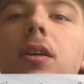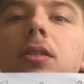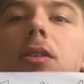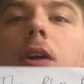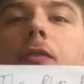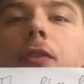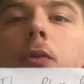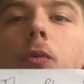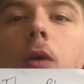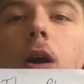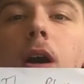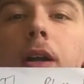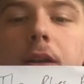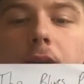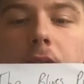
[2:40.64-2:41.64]
So if you
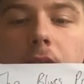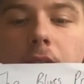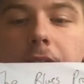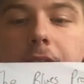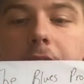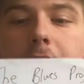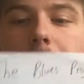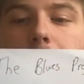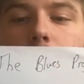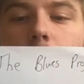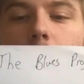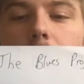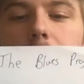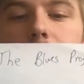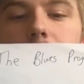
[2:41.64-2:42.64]
want, again, if you
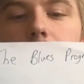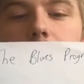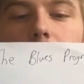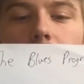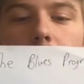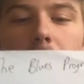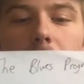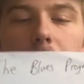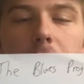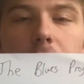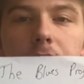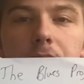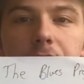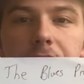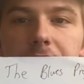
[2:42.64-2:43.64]
want to
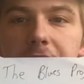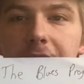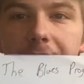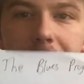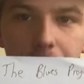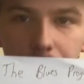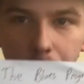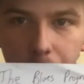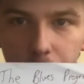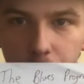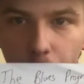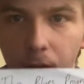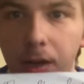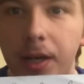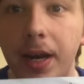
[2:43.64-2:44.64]
see how these chords
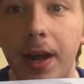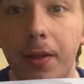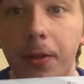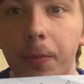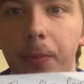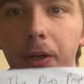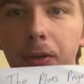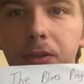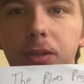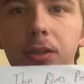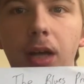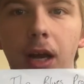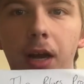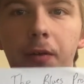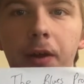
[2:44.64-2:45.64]
work and how they're built,
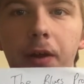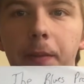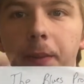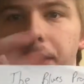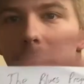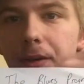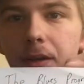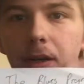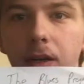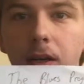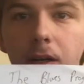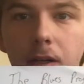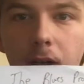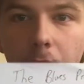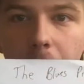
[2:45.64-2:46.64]
I recommend
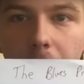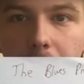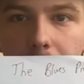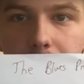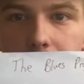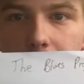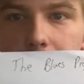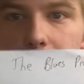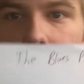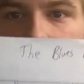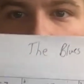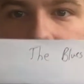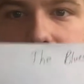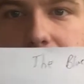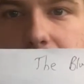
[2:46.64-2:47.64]
going out and checking out
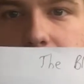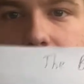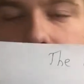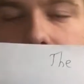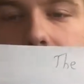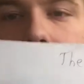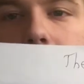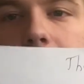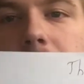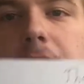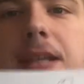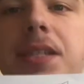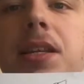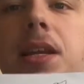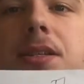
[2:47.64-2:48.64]
my
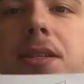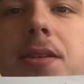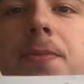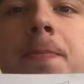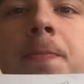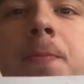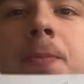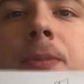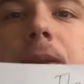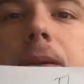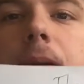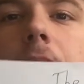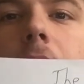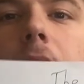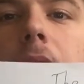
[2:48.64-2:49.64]
last lesson,
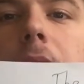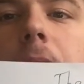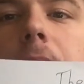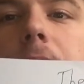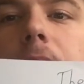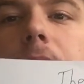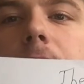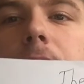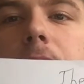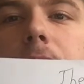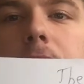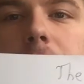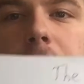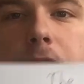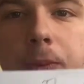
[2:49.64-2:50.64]

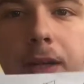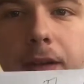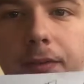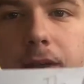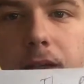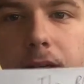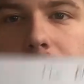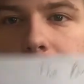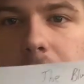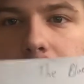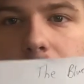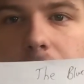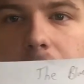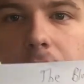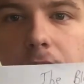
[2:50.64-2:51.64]
because we have a
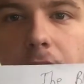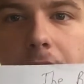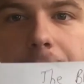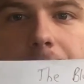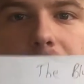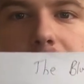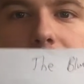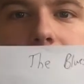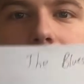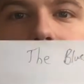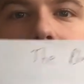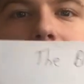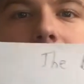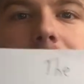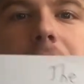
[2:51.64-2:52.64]
lot of fun stuff
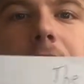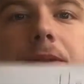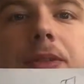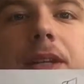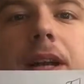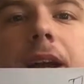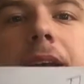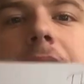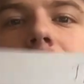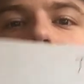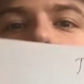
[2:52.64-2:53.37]
to get to today.